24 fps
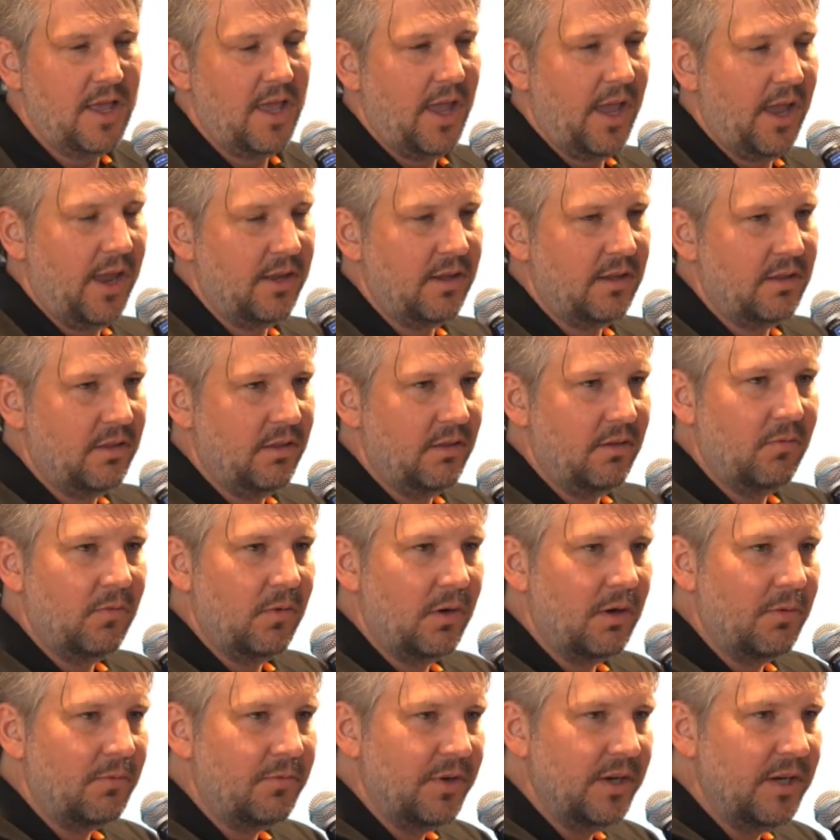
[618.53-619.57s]
And
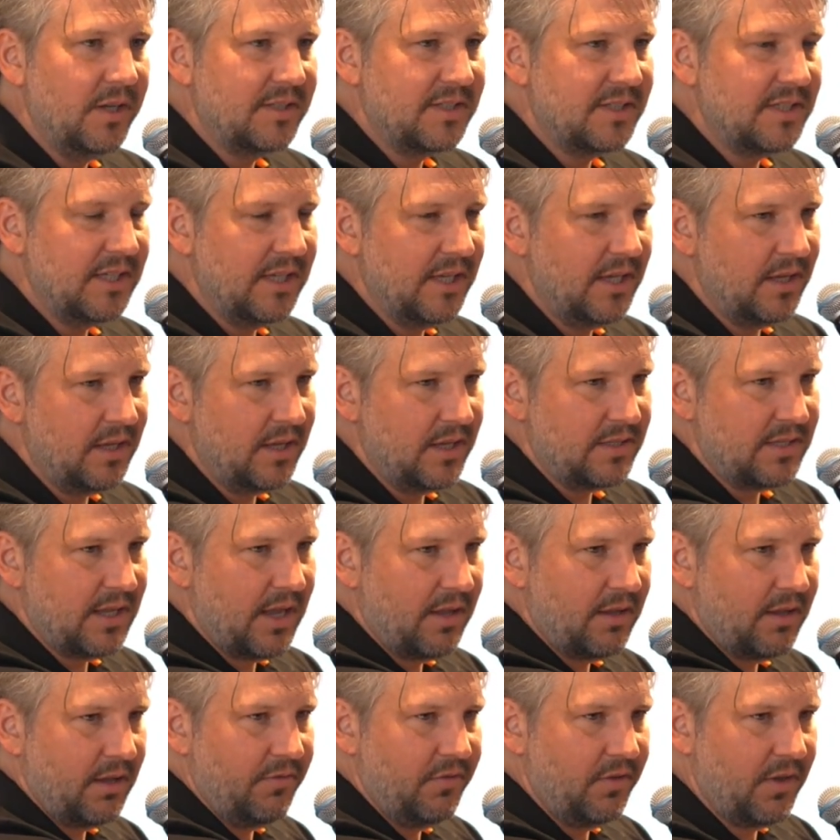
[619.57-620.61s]
what I'm really seeing is
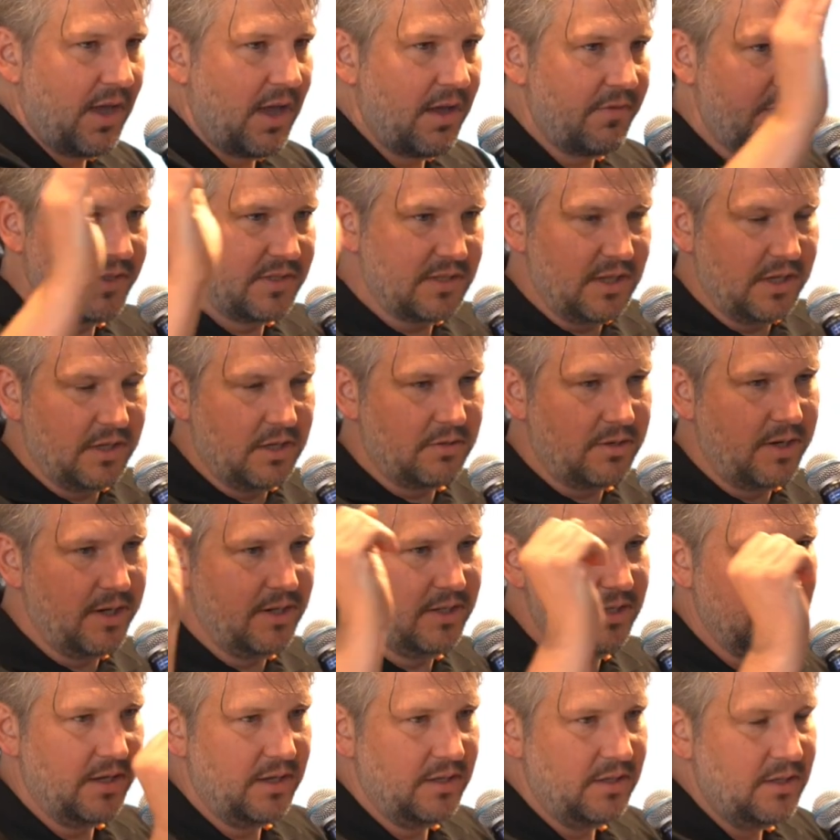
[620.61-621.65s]
that if you have this like
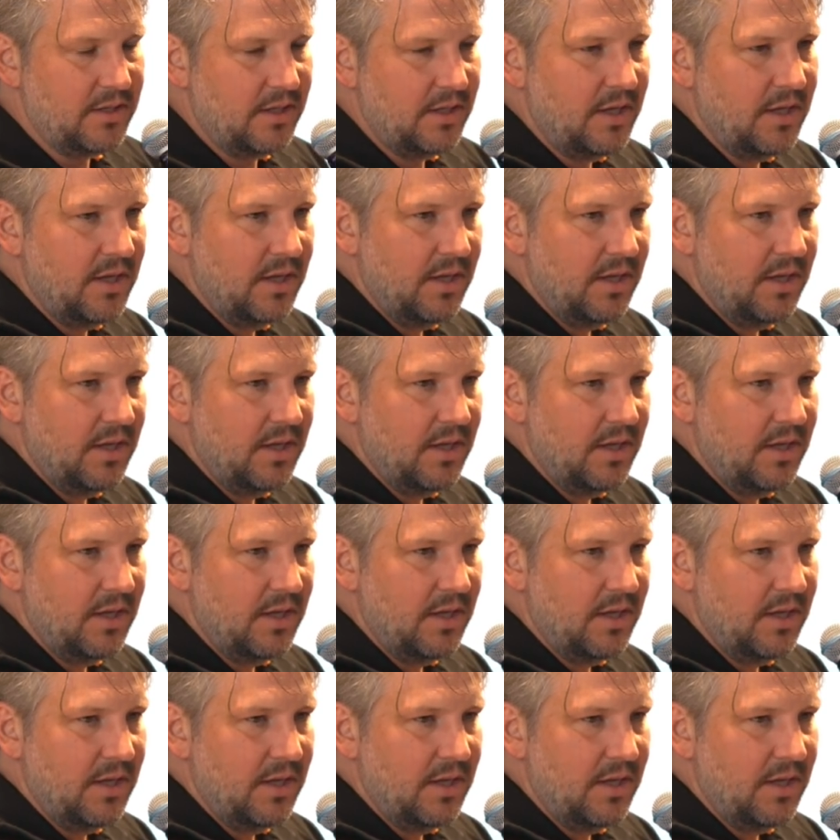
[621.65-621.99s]
gradient,